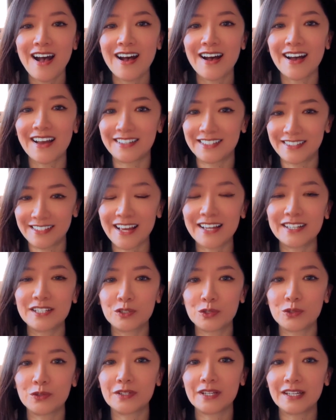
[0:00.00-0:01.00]
I decided
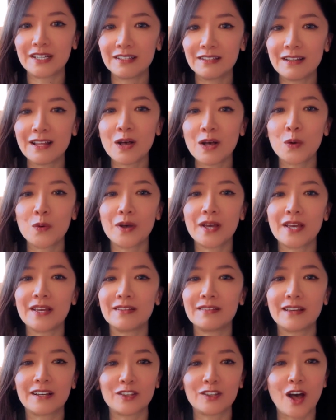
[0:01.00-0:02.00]
to enroll
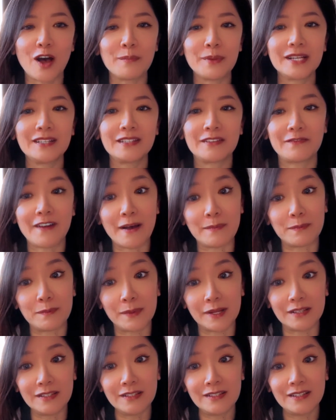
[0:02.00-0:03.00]
in economic
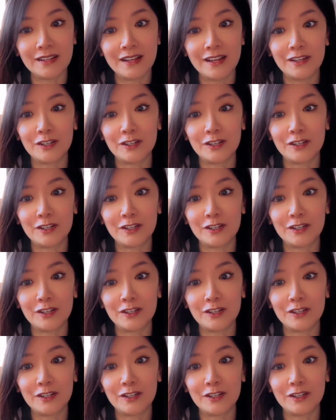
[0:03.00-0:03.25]
development